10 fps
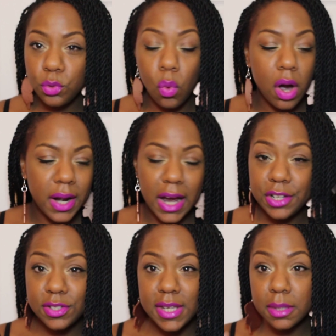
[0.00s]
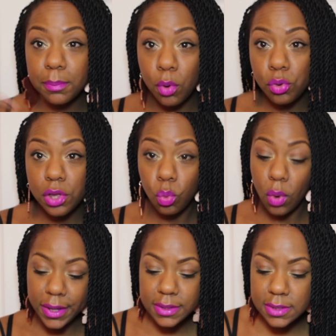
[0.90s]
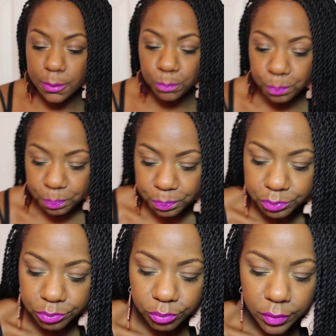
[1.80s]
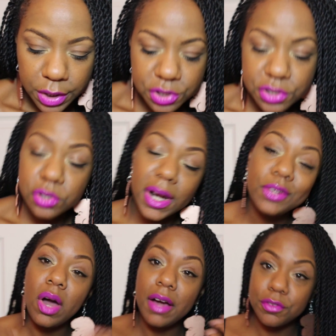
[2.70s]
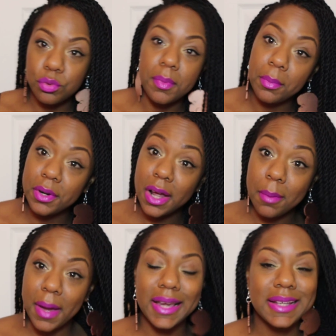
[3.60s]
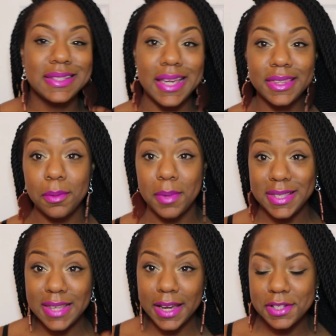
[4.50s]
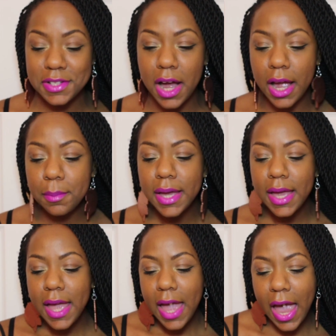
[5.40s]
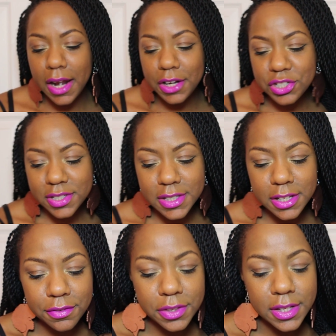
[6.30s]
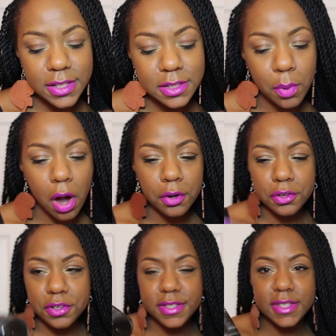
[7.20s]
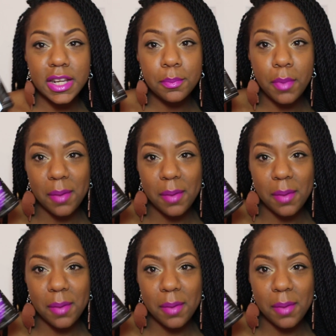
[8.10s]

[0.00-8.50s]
want. I just take them both at once, just so that I don't have to remember to come back and take them a second time. And I just leave these bottles sitting by